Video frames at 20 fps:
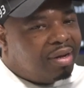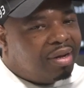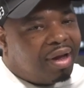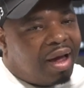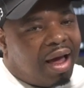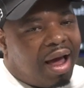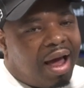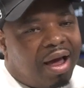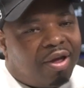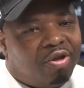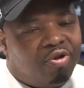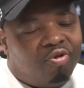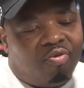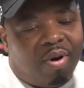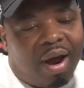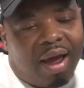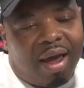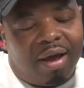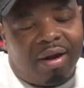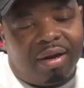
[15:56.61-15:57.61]
how you
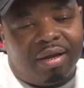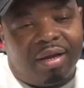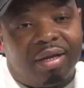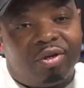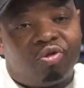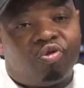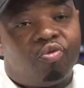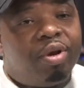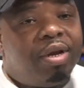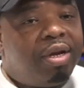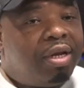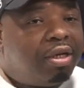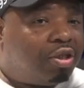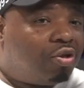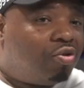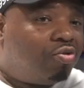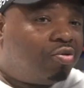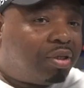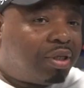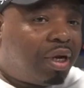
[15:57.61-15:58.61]
handled and treated
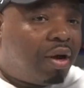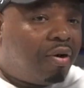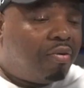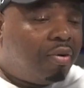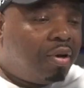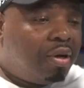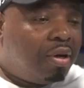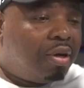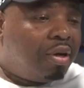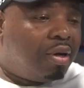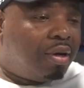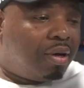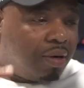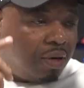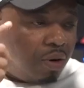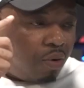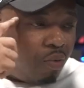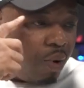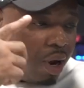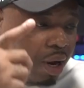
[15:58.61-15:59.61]
yourself,
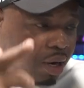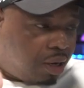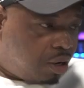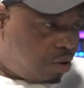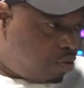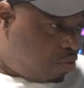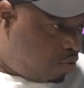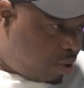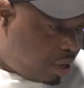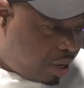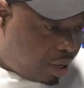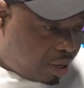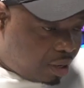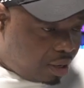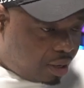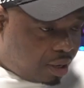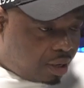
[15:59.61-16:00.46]
the way doing it.